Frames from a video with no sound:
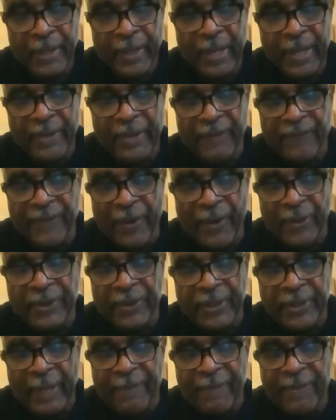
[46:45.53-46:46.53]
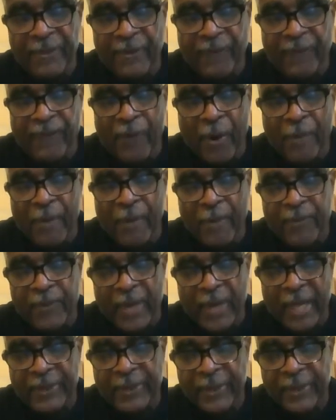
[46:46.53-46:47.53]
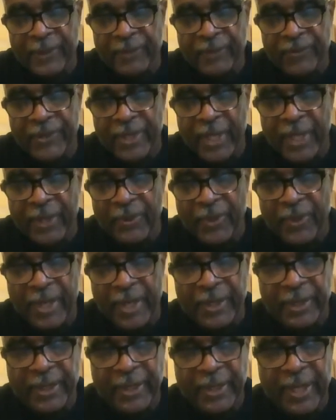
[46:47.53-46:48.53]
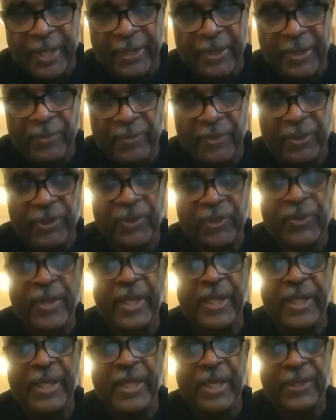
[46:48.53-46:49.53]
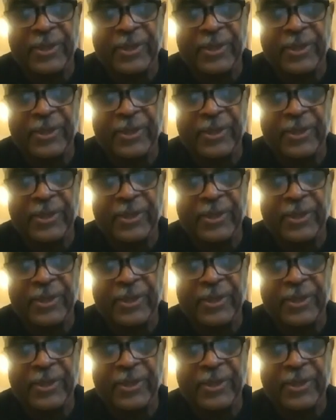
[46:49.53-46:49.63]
And the first step in the formal process of general education was training as a